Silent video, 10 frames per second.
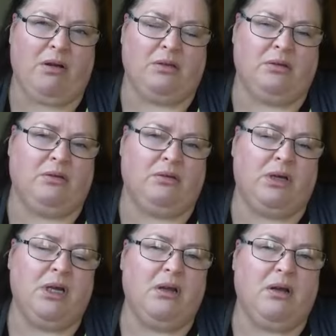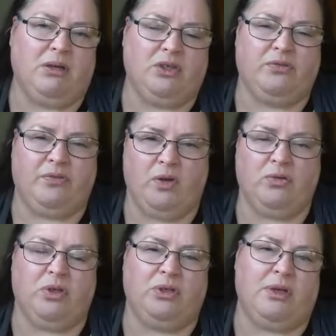on your on your
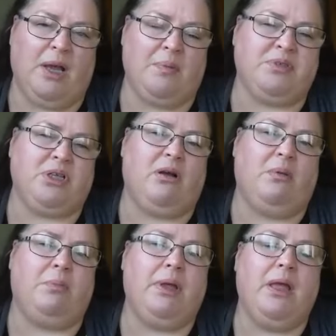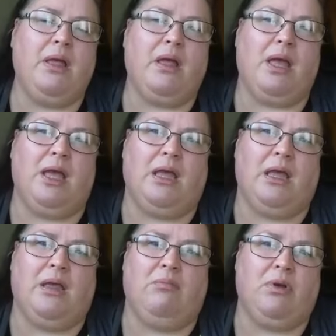phone, on your laptop,
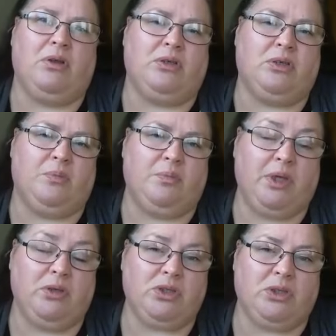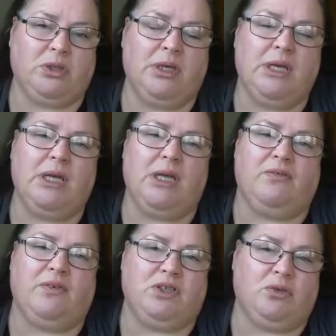um, on your computer
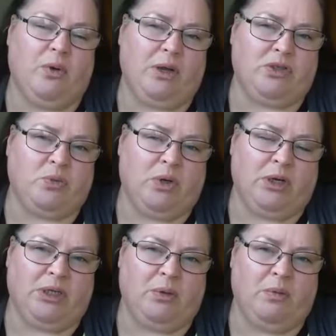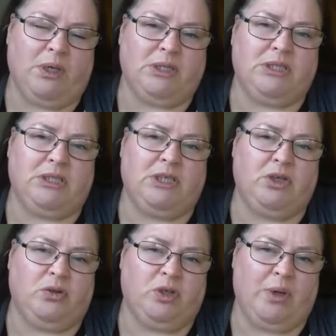if you do go out to work, they'll want, you
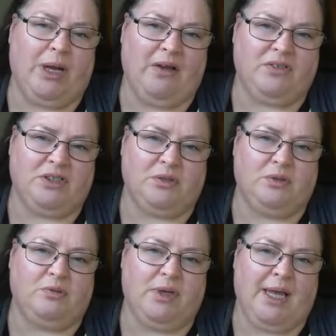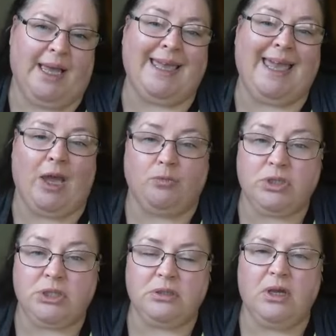know, you will have to uh,
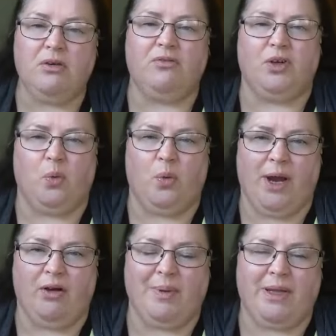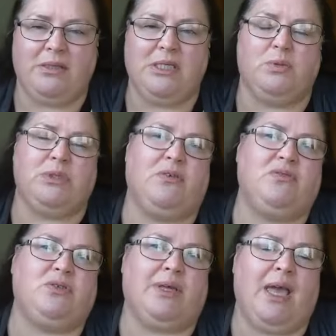account for your whereabouts. You would have
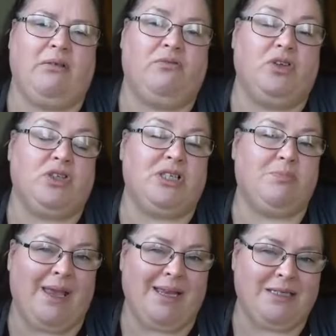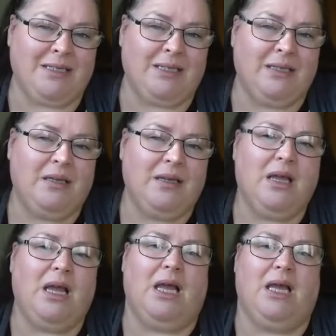to account for your spending.
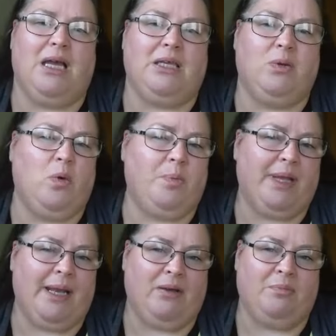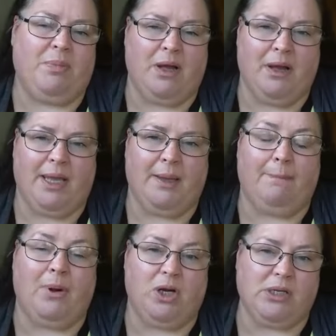Uh, you won't be allowed buy
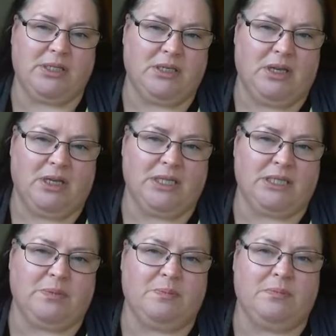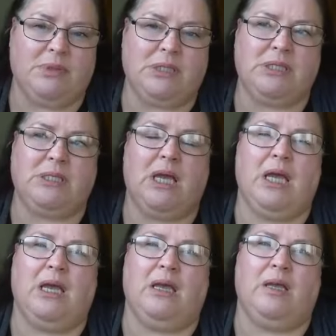personal items.
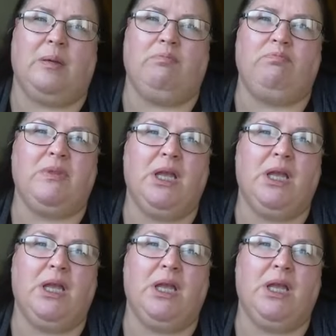Um,